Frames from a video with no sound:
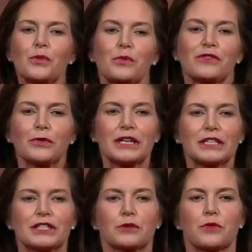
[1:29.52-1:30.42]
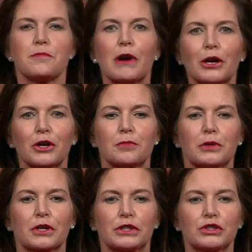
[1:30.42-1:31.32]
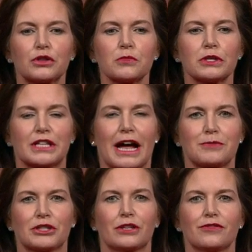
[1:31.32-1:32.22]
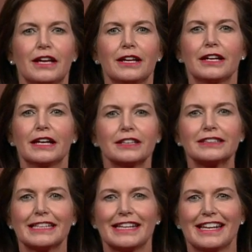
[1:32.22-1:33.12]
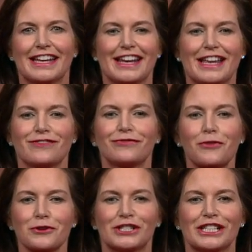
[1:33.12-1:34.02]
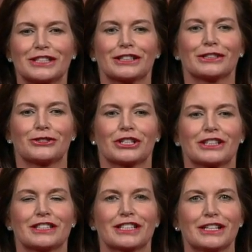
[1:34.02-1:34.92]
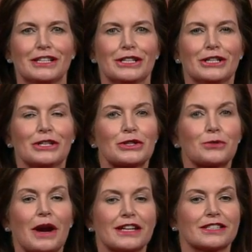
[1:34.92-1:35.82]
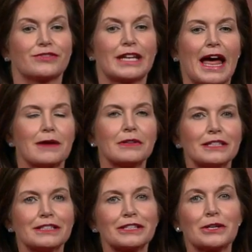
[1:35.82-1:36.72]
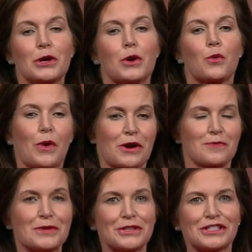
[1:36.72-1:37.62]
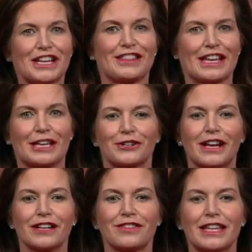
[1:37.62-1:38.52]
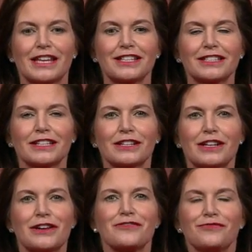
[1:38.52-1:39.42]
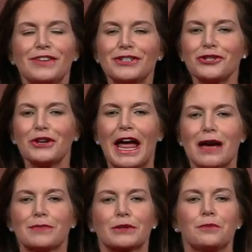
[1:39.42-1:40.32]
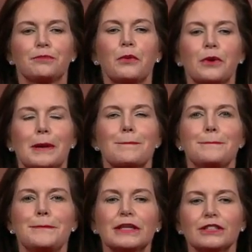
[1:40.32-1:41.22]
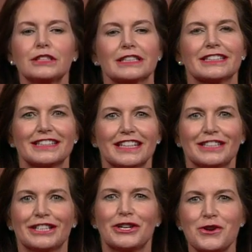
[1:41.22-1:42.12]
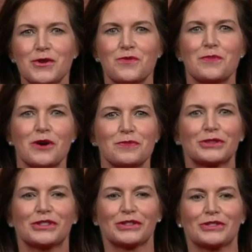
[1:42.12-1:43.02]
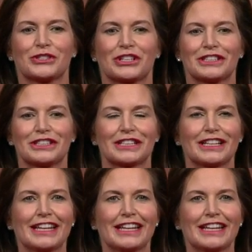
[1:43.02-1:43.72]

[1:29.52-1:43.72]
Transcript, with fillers: We've witnessed the remarkable consumer adoption of LTE and 4G solutions, the rise of tablets, wearables, and the Internet of Things, venture capital pouring billions into new mobile solutions.